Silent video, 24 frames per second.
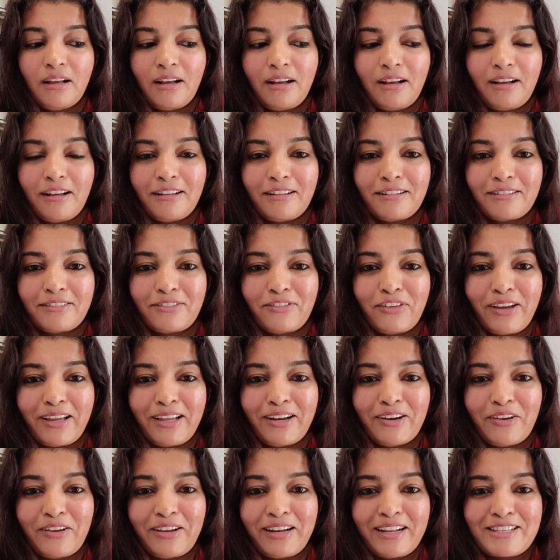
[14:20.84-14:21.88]

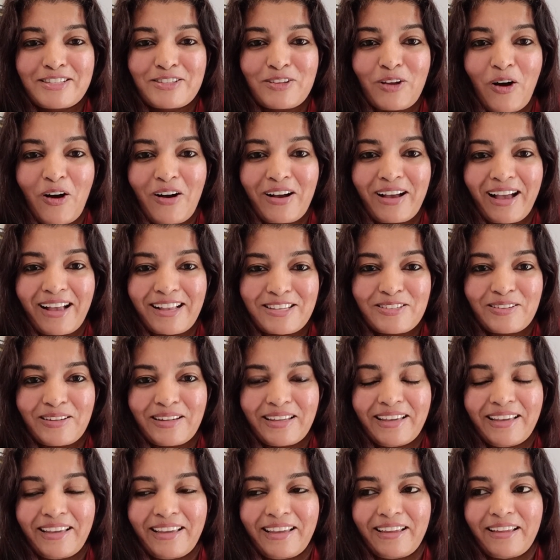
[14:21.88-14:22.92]
in a song
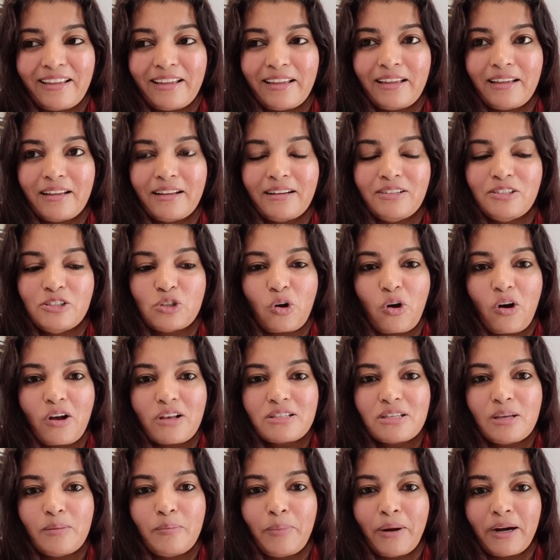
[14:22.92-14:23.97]
actually he
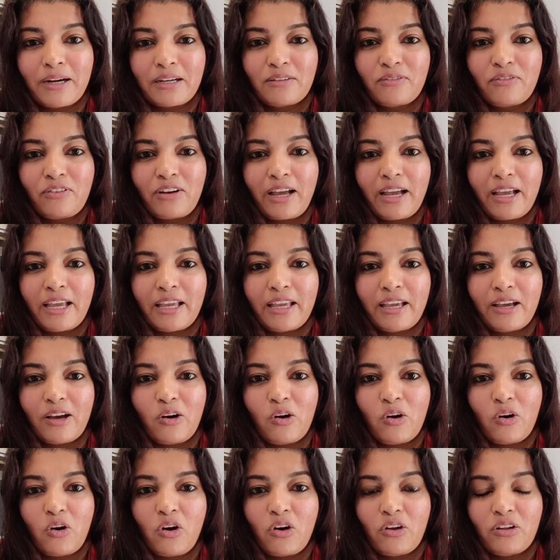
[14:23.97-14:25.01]
draws a butterfly
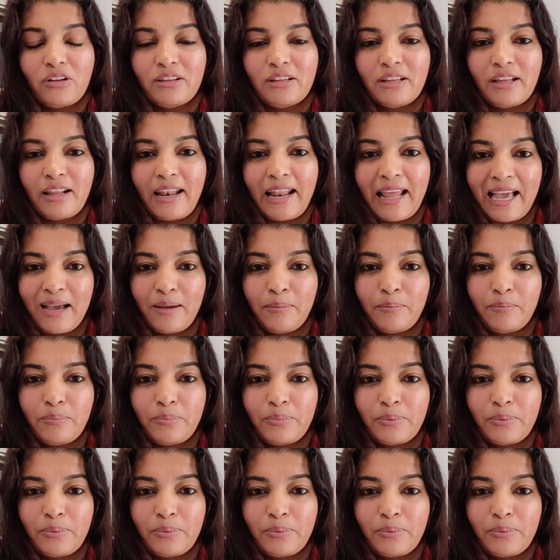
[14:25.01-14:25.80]
on the lamp,